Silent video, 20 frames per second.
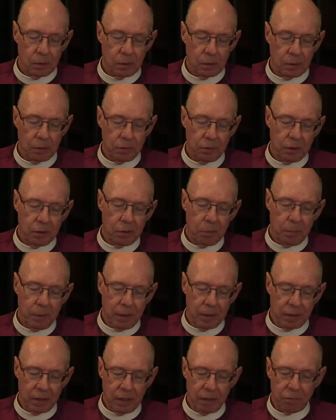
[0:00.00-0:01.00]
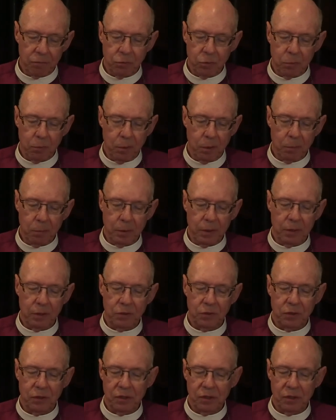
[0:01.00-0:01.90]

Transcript: Now, think about that for a moment. It's,